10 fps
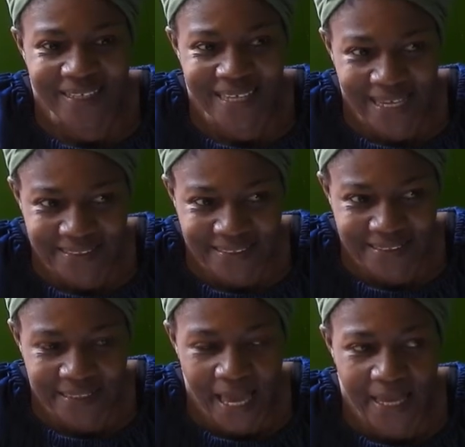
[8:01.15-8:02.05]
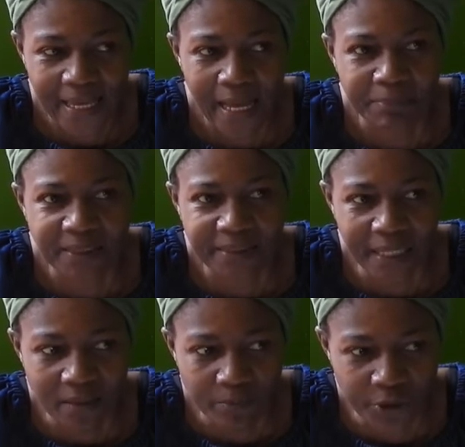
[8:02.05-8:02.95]
yes, I am
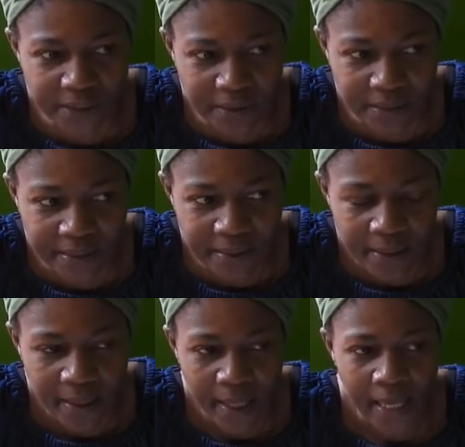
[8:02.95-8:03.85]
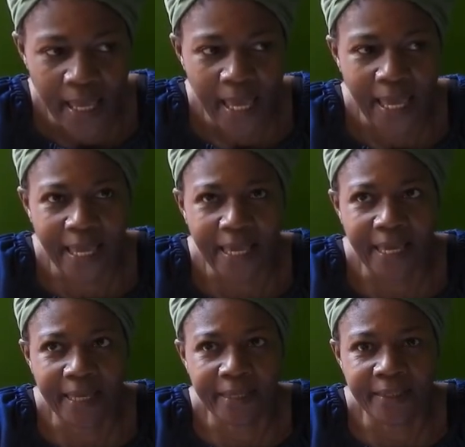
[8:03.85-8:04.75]
celebrating it,
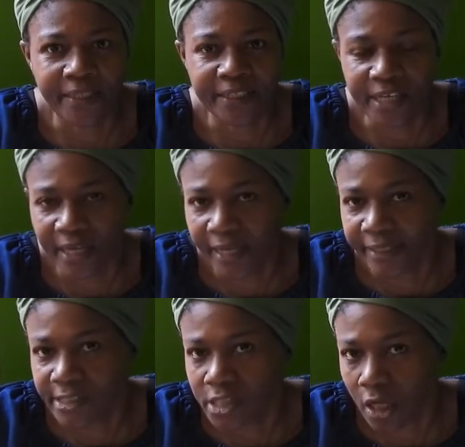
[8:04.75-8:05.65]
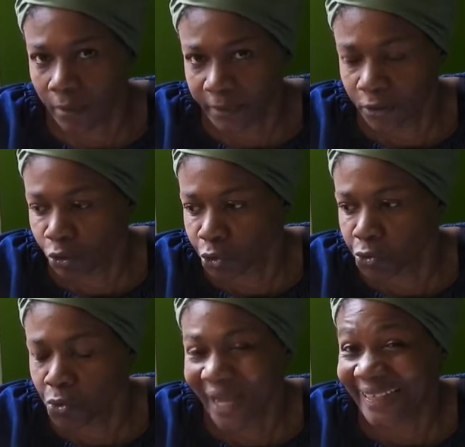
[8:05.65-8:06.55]
and the year is coming
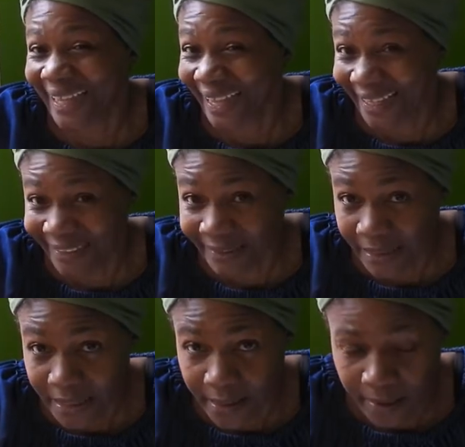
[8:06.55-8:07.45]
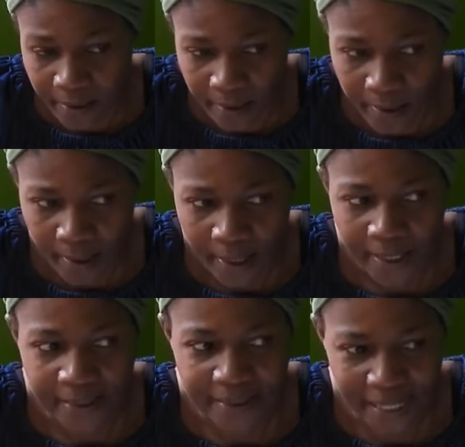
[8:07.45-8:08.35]
to an end.
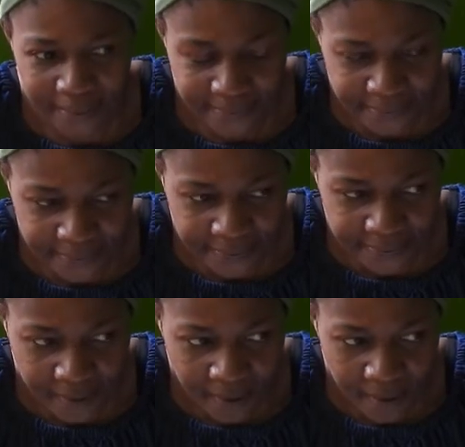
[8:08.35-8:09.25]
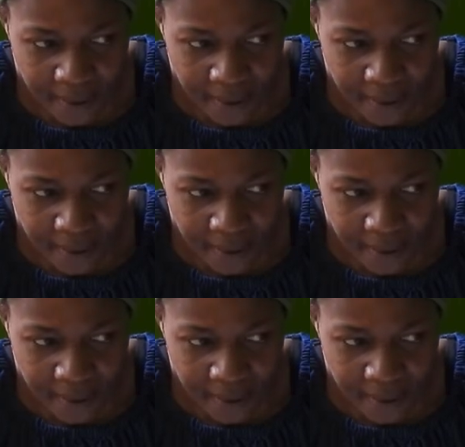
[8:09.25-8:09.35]
Yes,